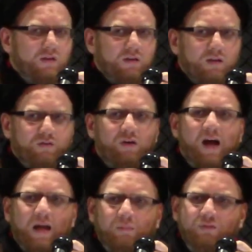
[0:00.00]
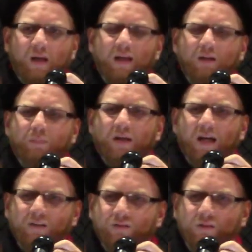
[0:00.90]
crime, standing up
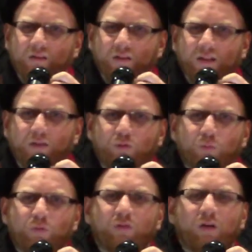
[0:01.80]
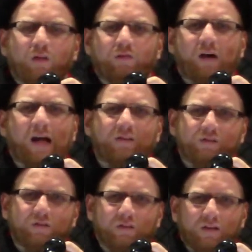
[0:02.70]
against the removal of
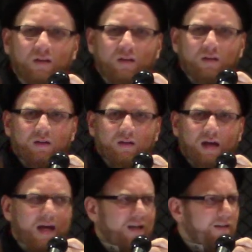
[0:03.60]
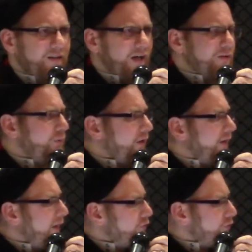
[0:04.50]
rights and the
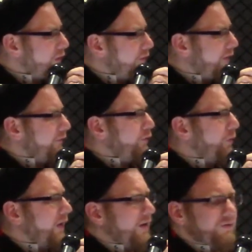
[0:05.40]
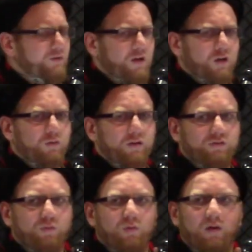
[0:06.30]
exploitation of everyone else across
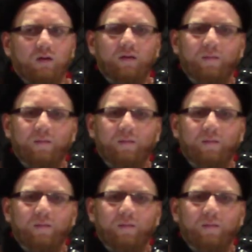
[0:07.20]
the world.